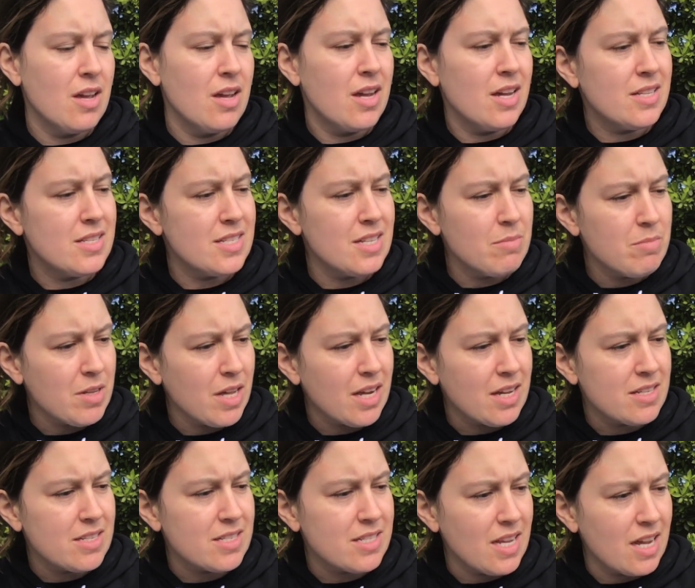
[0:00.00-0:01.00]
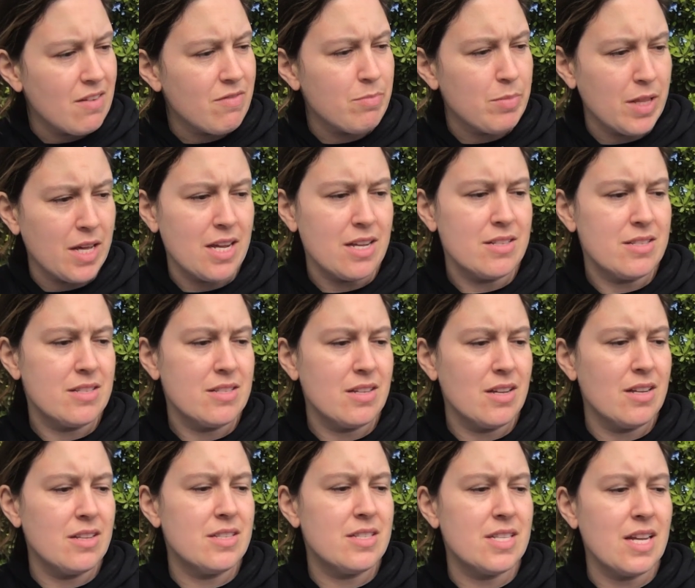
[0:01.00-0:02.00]
It seemed like a safe place,
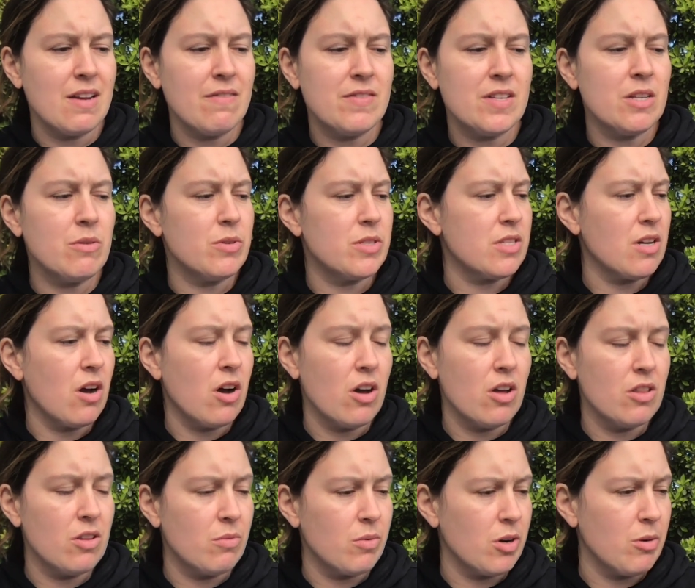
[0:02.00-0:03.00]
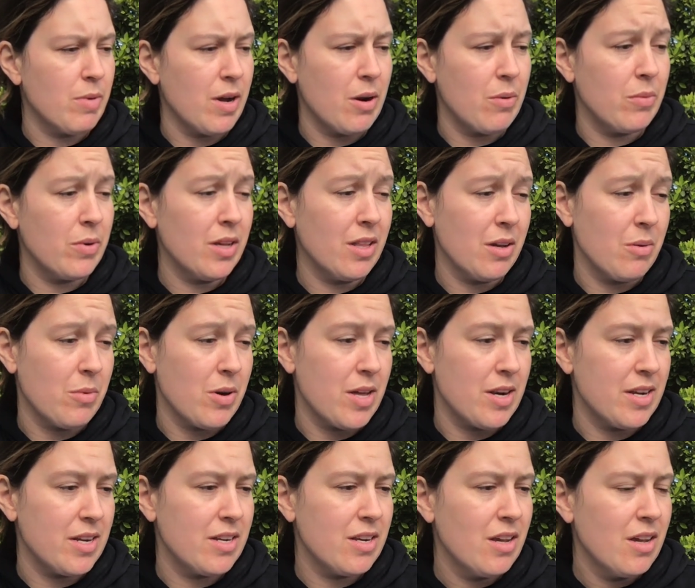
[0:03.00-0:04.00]
and safety was all the robot really
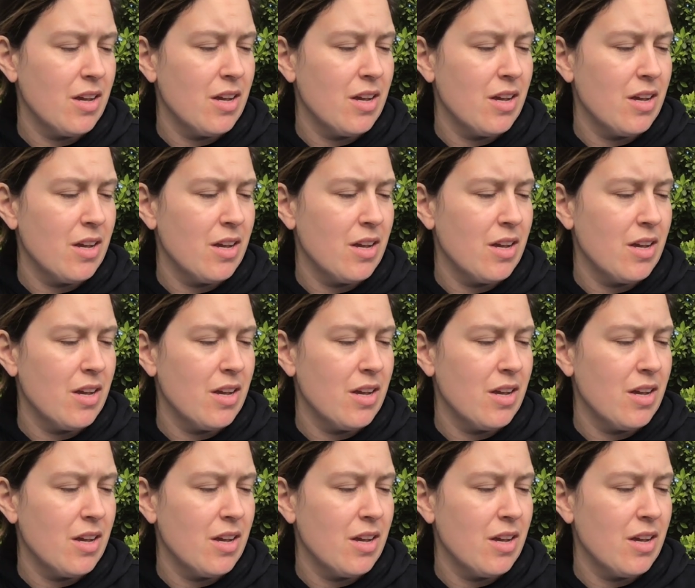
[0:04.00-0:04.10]
wanted,